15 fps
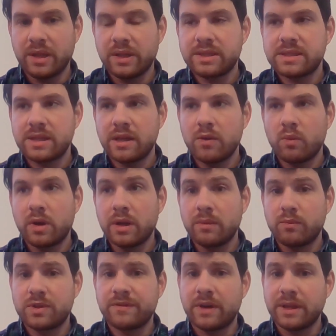Let's say you
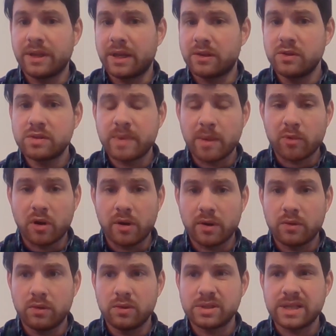wanted to find like newspaper
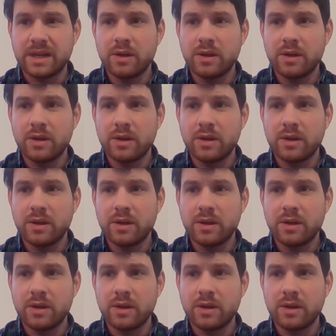articles